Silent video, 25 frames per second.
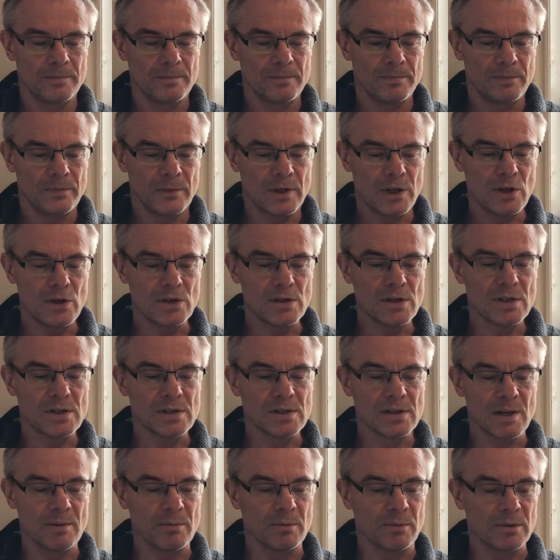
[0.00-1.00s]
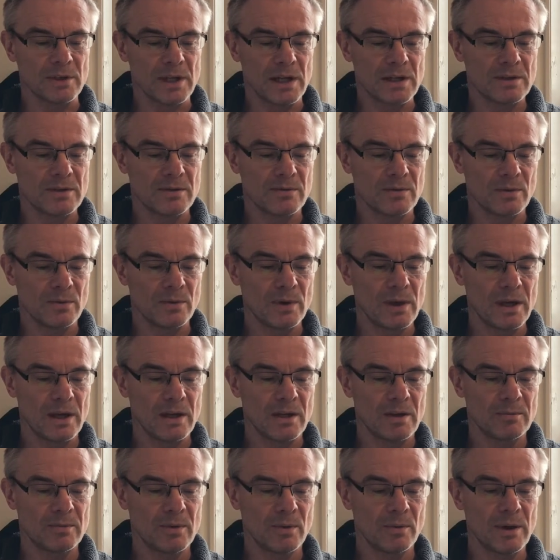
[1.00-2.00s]
They usually stumbled out of the way,
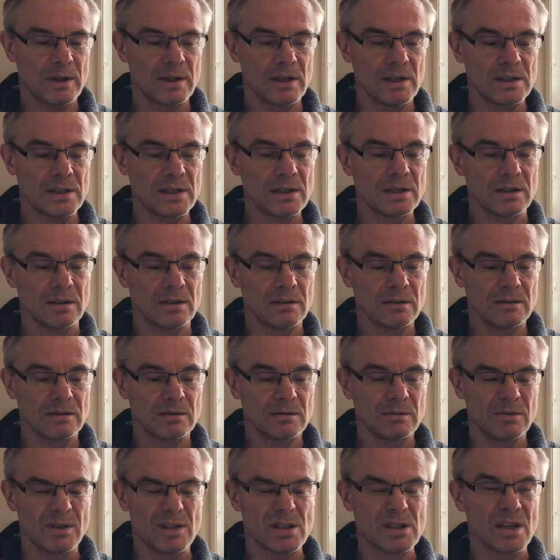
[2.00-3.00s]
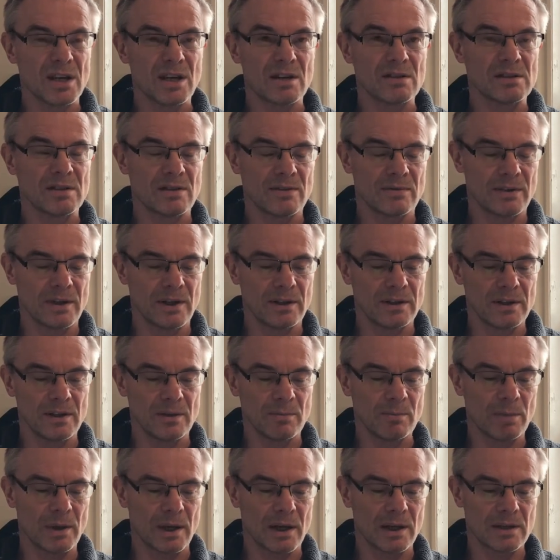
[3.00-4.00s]
but when they didn't, we scarcely felt the
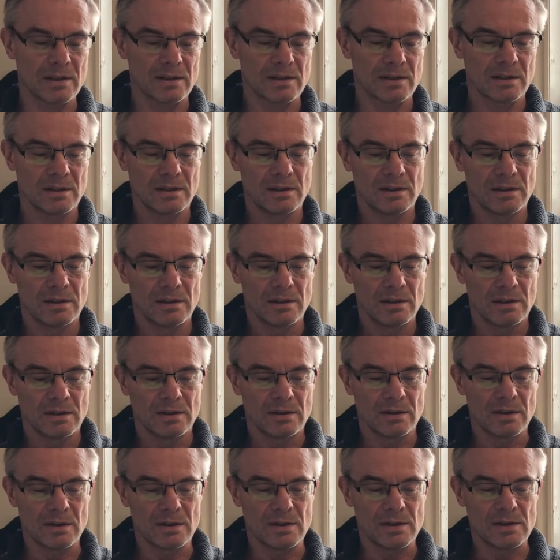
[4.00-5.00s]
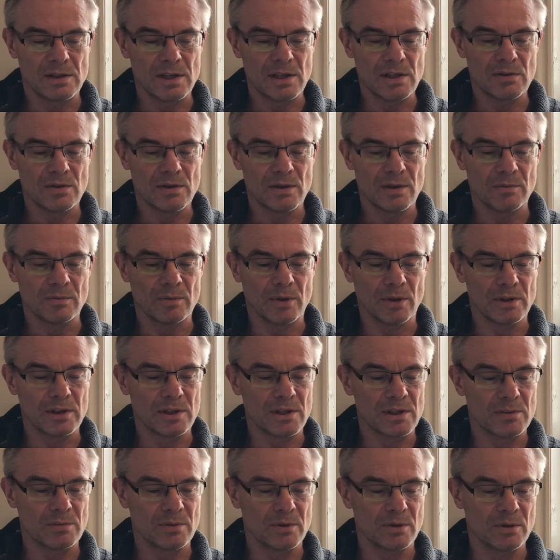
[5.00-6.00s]
impacts. Their disease-ridden
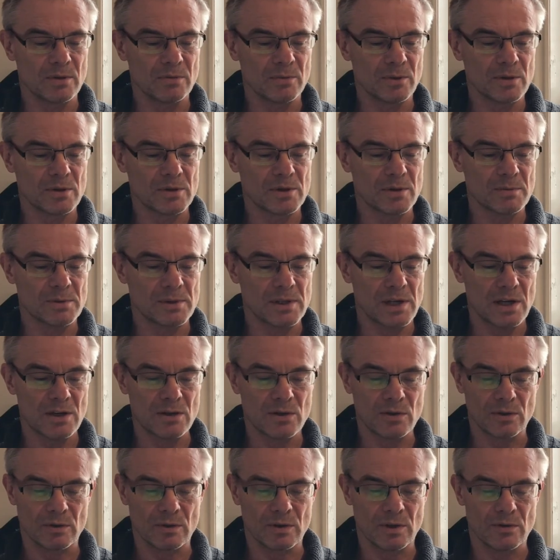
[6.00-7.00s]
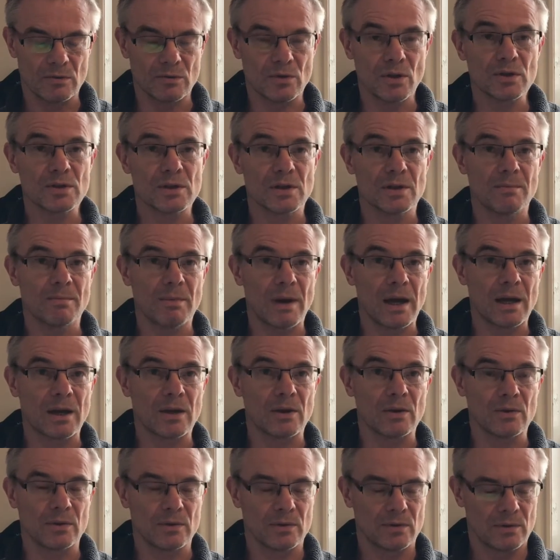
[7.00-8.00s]
bodies were no more substantial than rotten
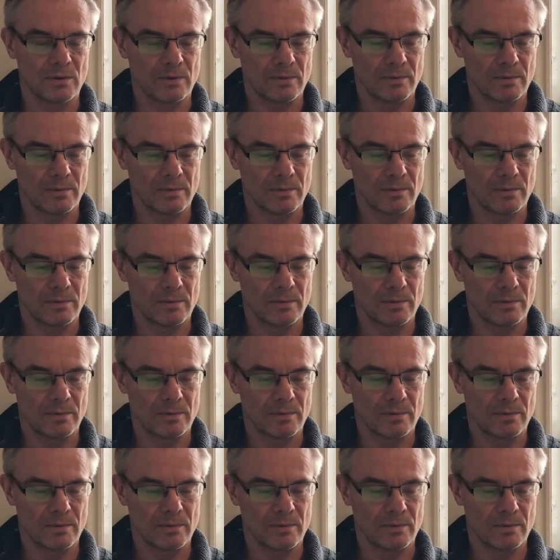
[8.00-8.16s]
mangoes.